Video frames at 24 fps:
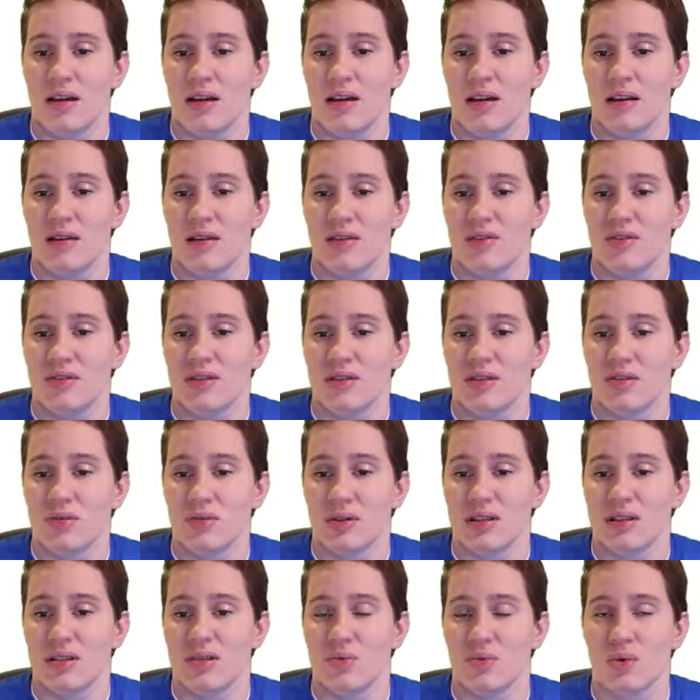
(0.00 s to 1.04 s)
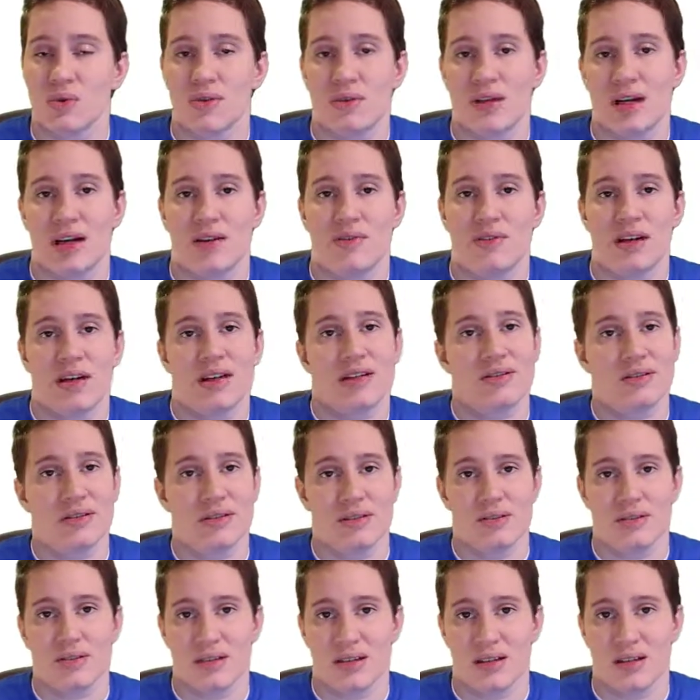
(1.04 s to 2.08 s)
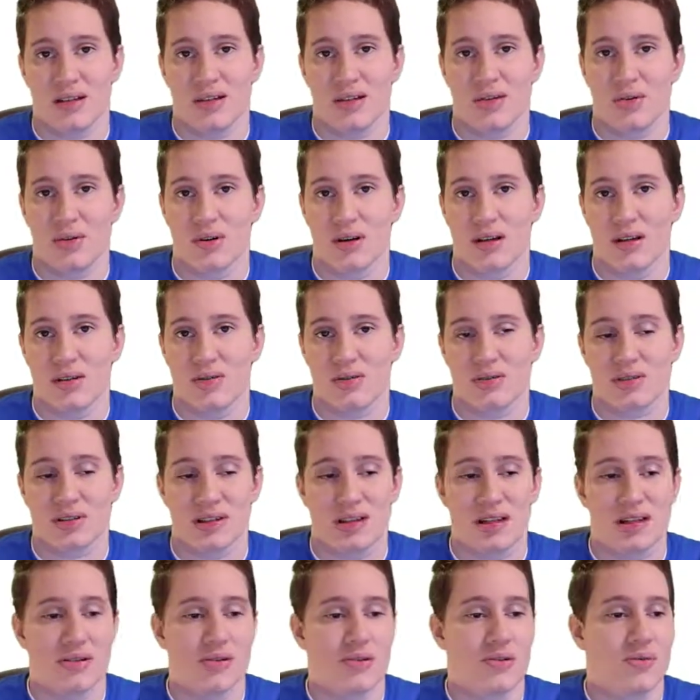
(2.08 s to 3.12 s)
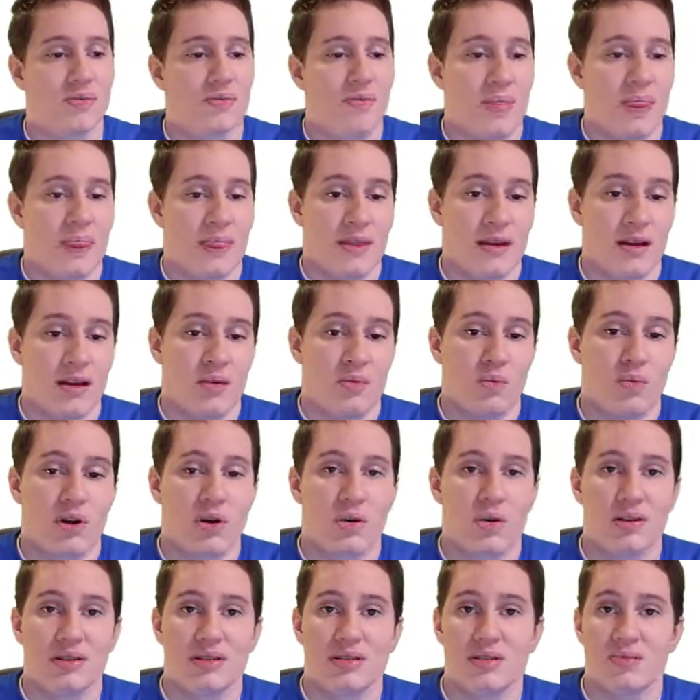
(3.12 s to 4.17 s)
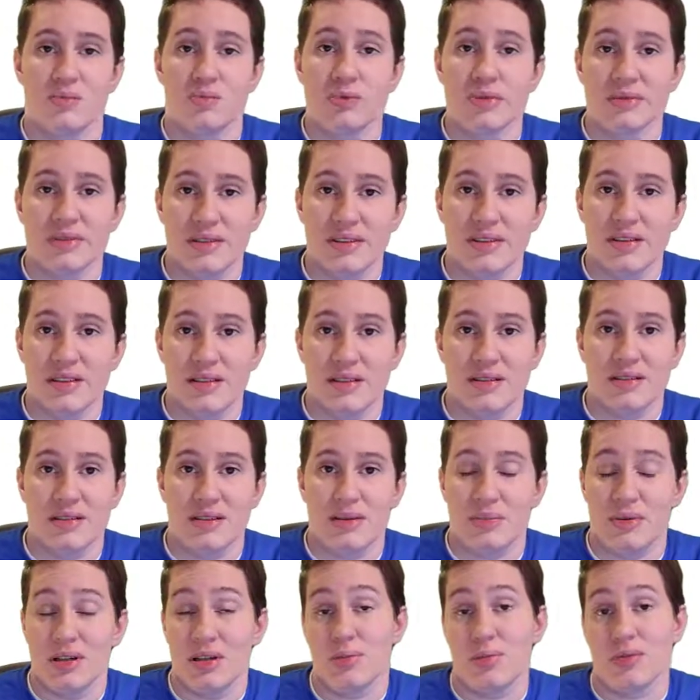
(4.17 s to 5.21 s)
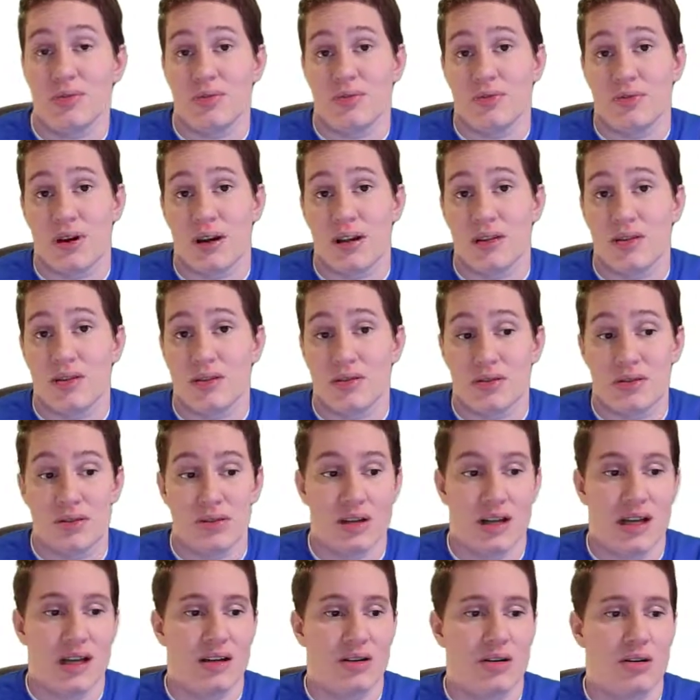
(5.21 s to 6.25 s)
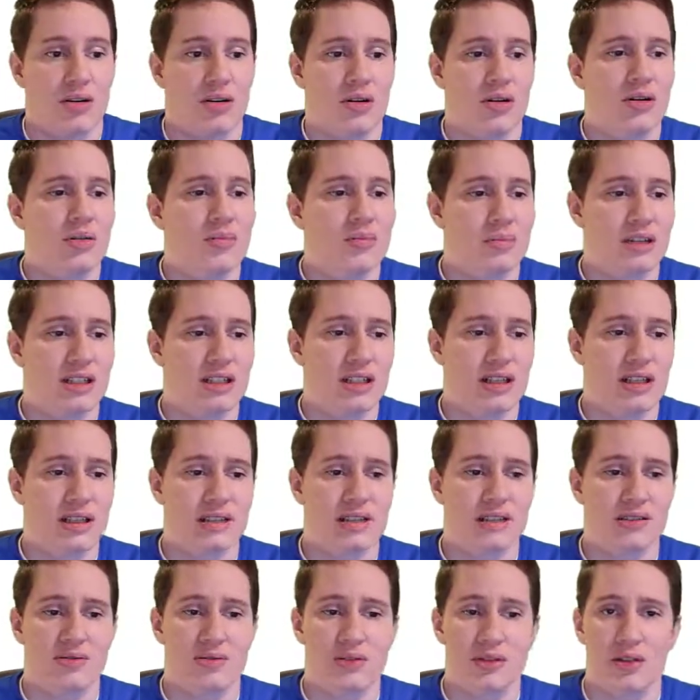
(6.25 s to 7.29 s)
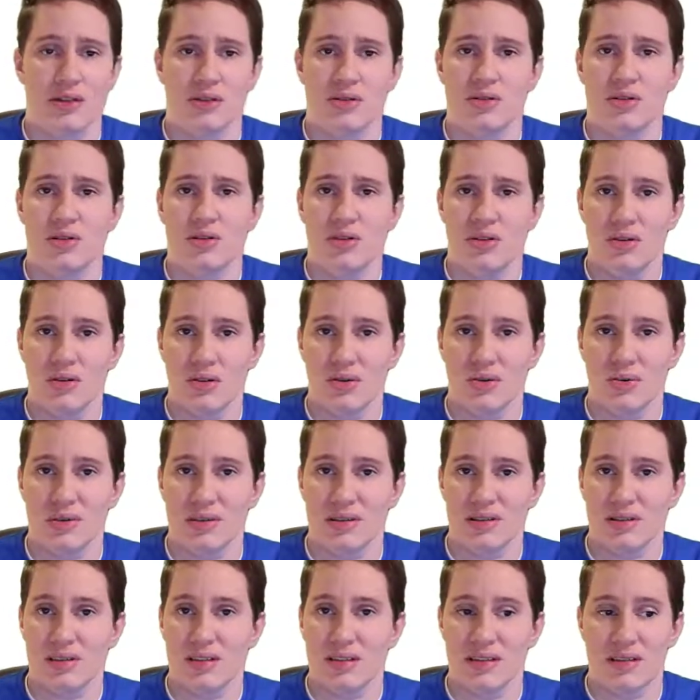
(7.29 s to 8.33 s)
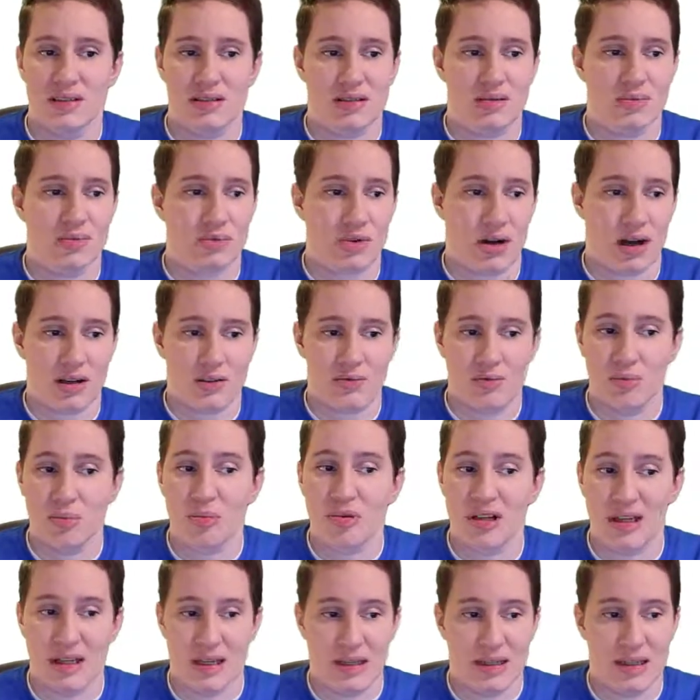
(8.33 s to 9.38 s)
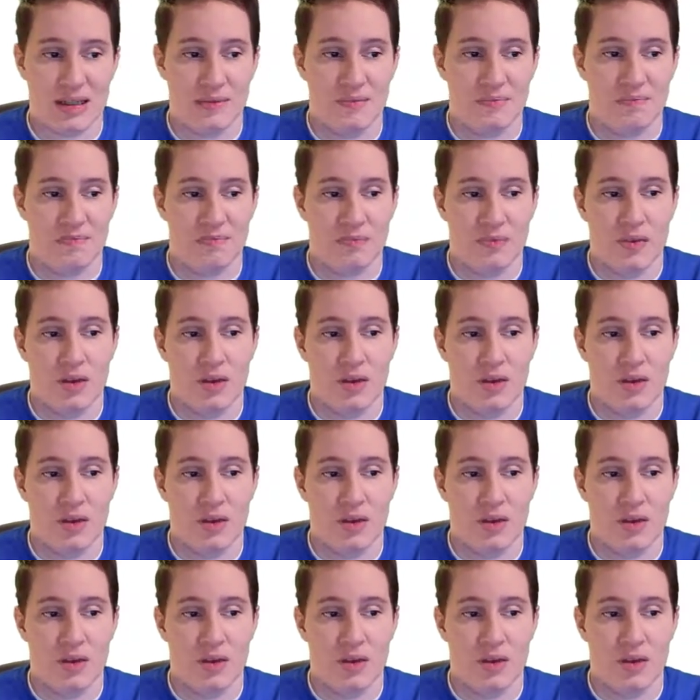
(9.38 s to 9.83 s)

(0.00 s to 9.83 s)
in these situations where we have angle, angle, side, or angle, side, angle, we're going to really easily be able to find the third angle, because if we know 2, we just need to subtract from 180,